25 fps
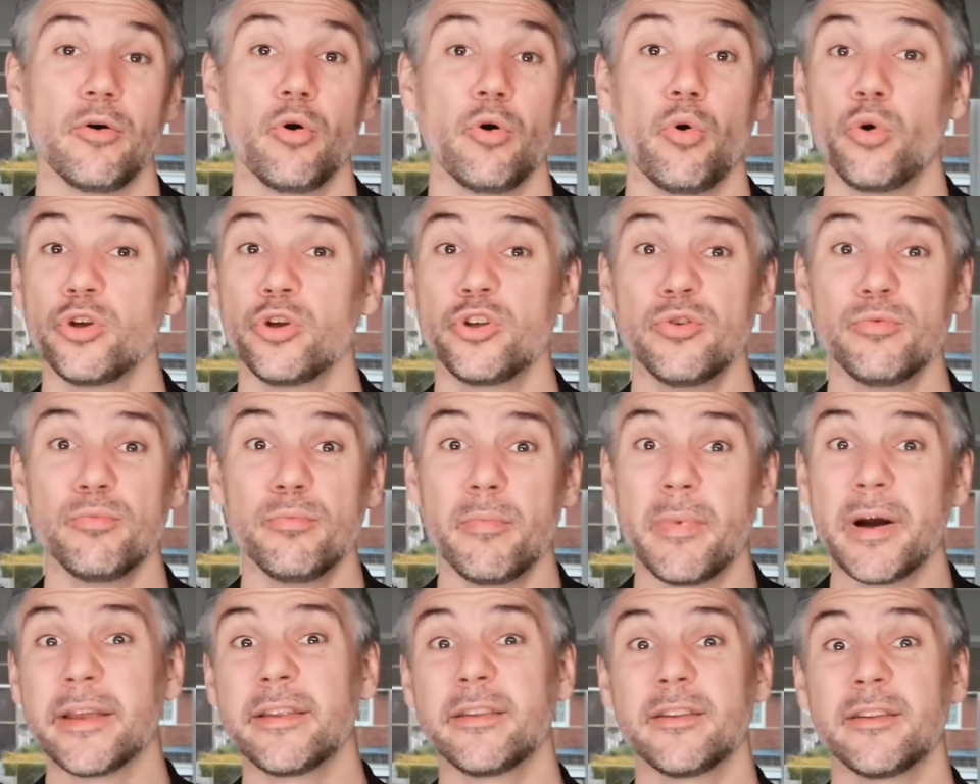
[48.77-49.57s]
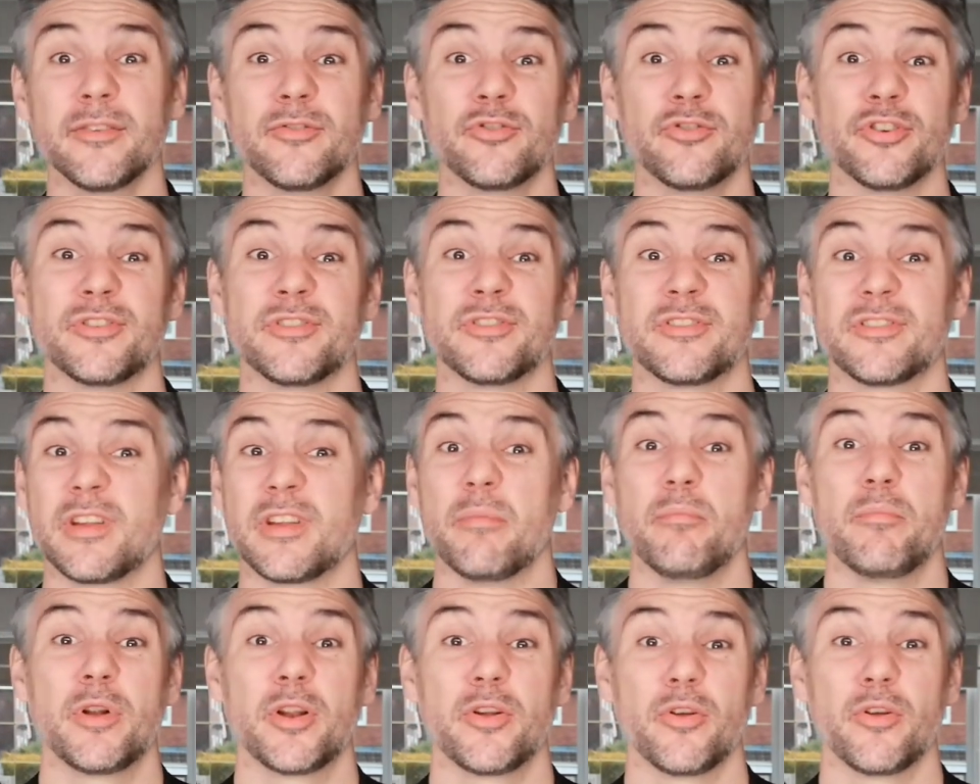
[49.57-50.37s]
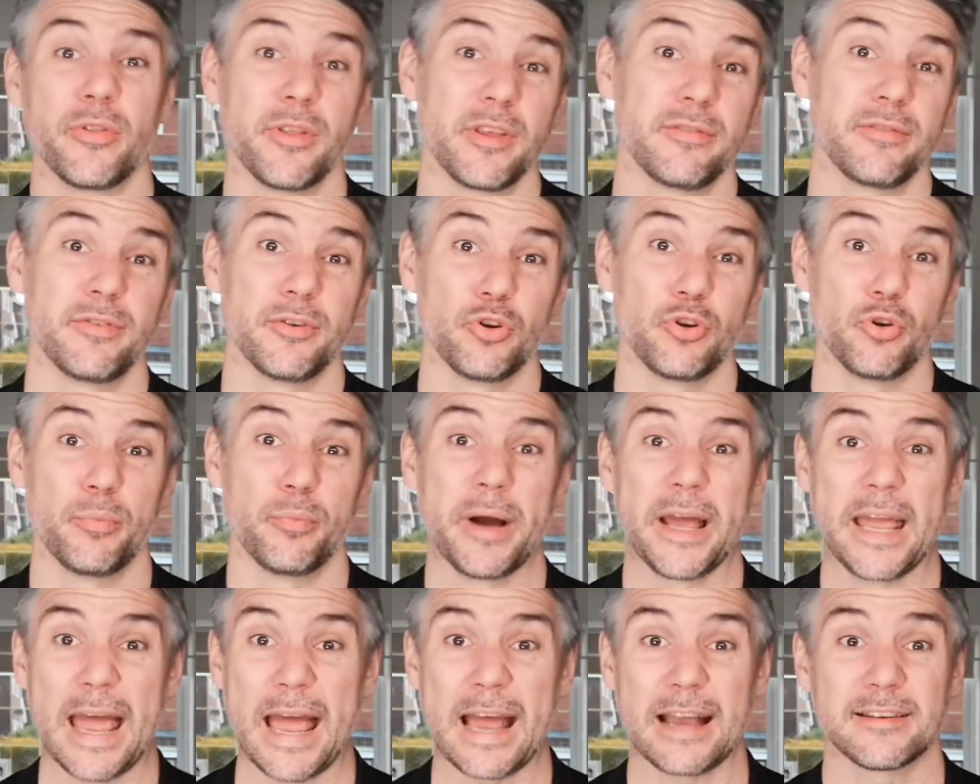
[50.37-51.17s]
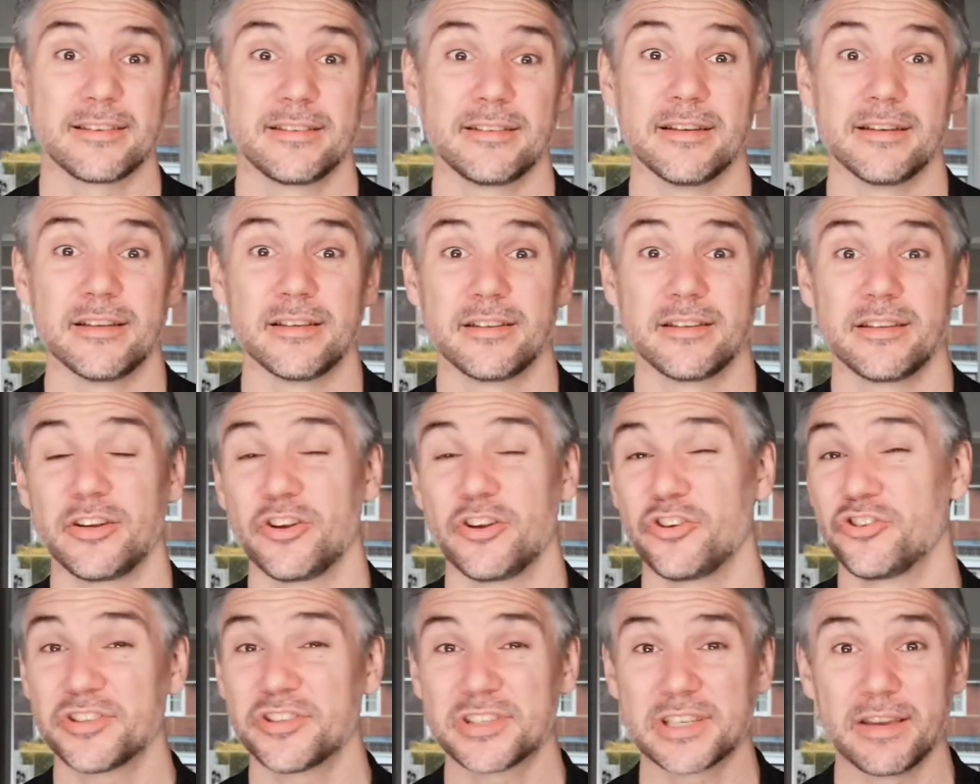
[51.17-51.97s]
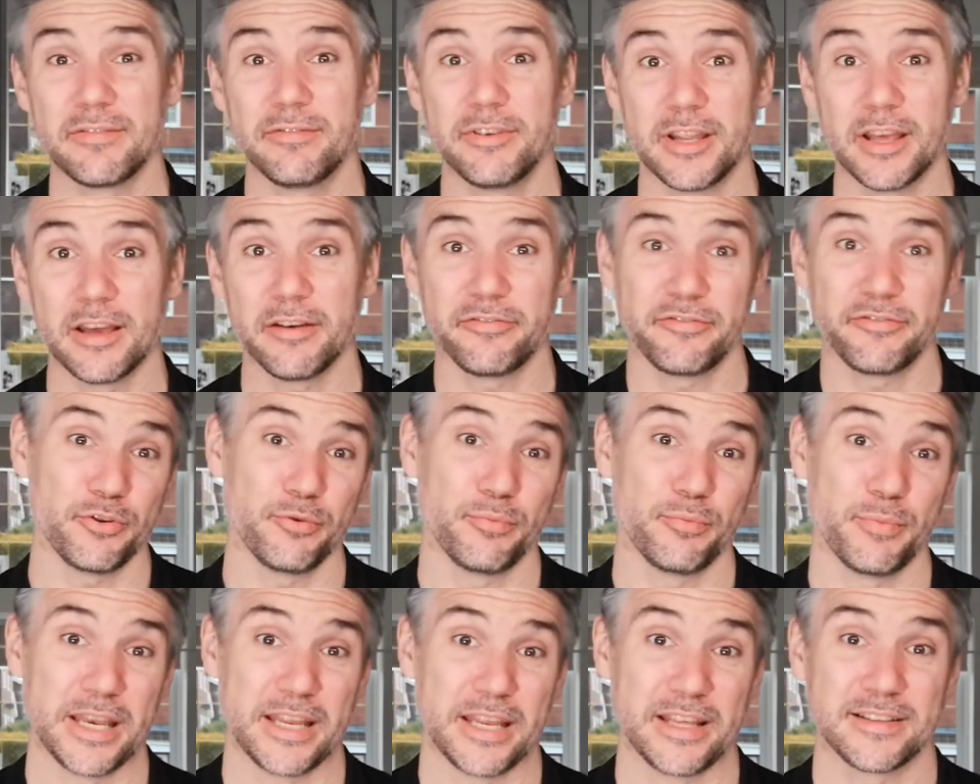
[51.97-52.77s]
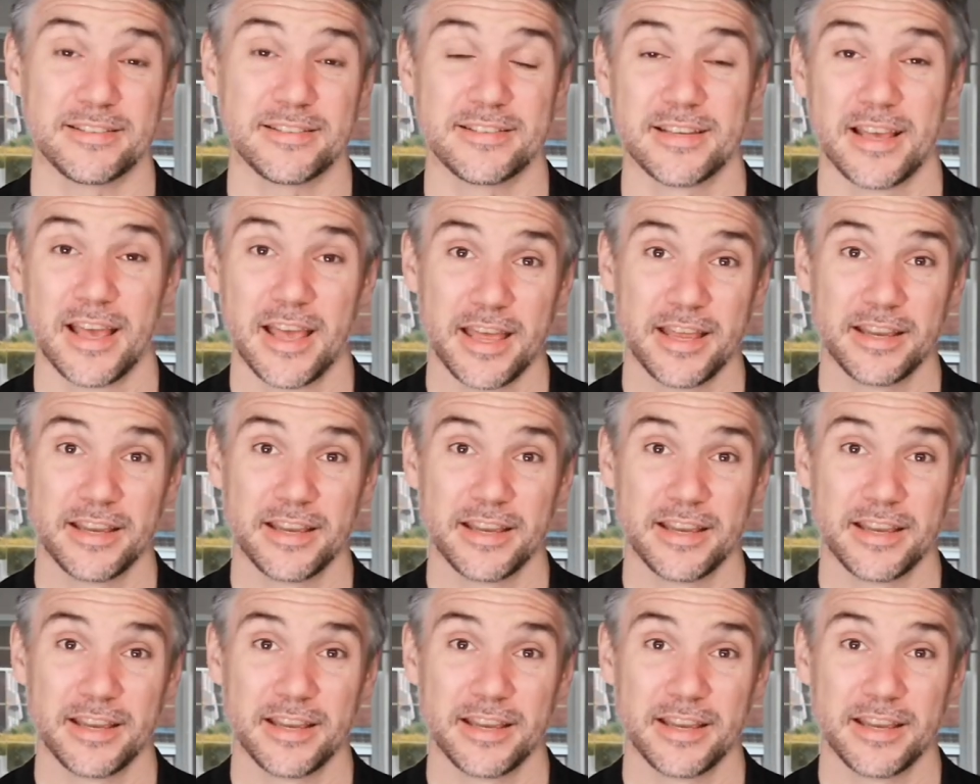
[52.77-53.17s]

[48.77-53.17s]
or you might have just stumbled on this video by accident and you're just giving it a few minutes